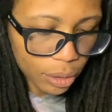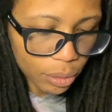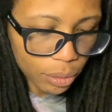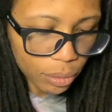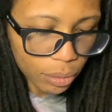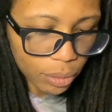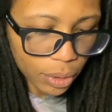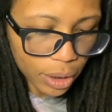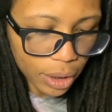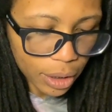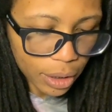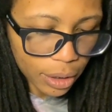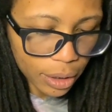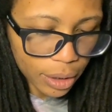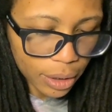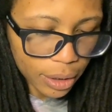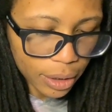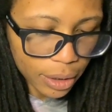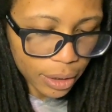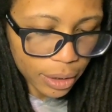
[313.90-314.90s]
What
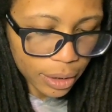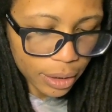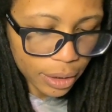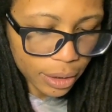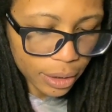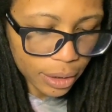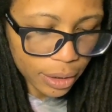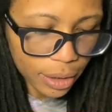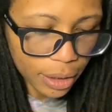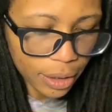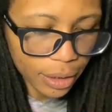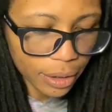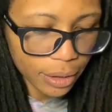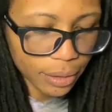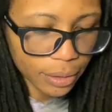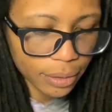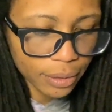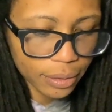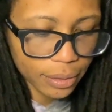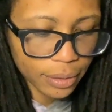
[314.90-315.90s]
are
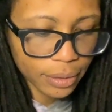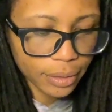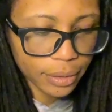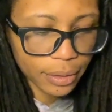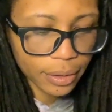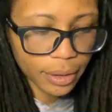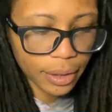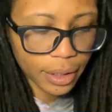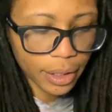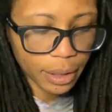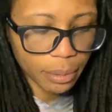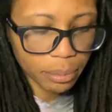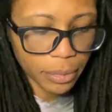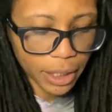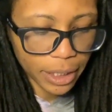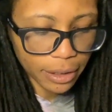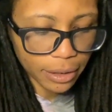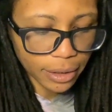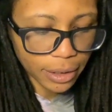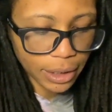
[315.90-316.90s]

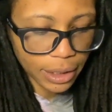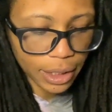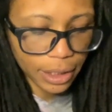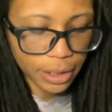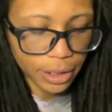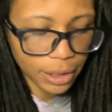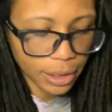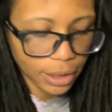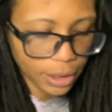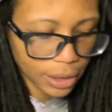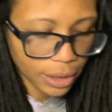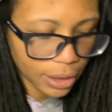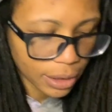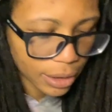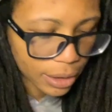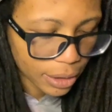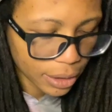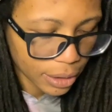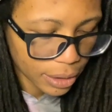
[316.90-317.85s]
thumbnail sketches?